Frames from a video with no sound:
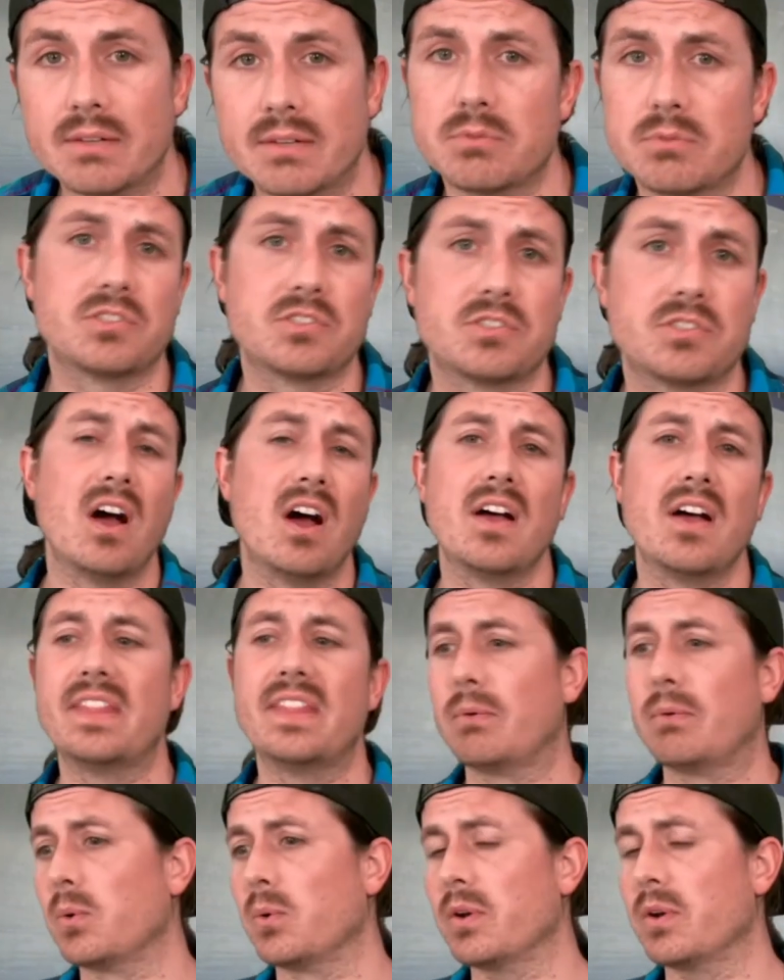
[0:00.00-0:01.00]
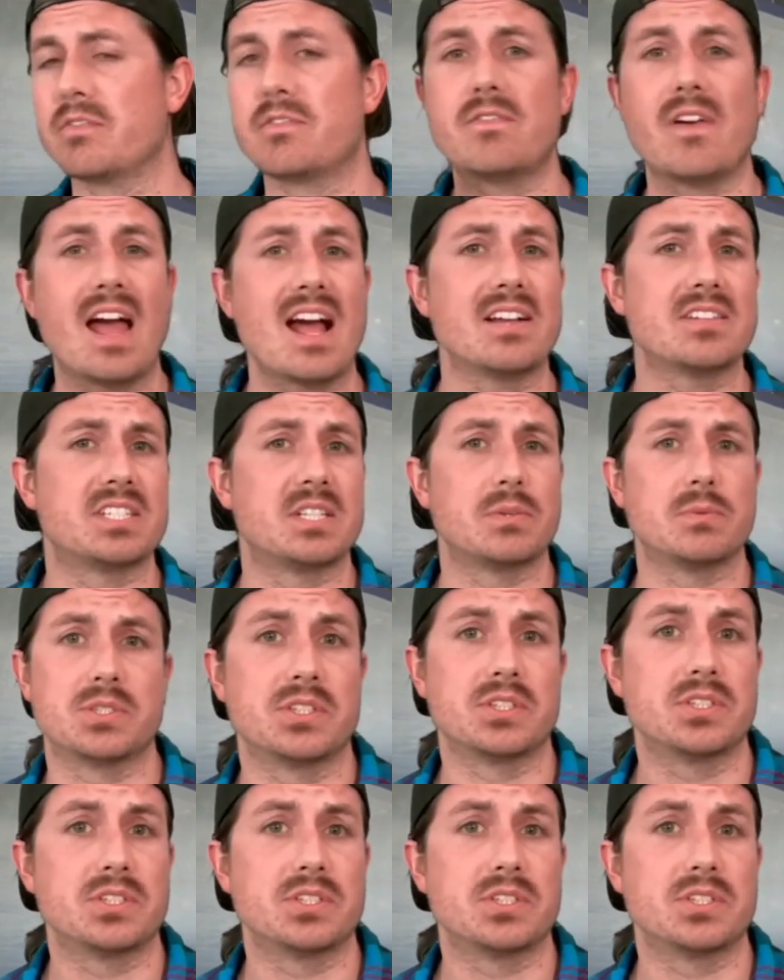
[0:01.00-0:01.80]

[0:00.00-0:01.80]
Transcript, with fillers: It was fun, they were going fast, it was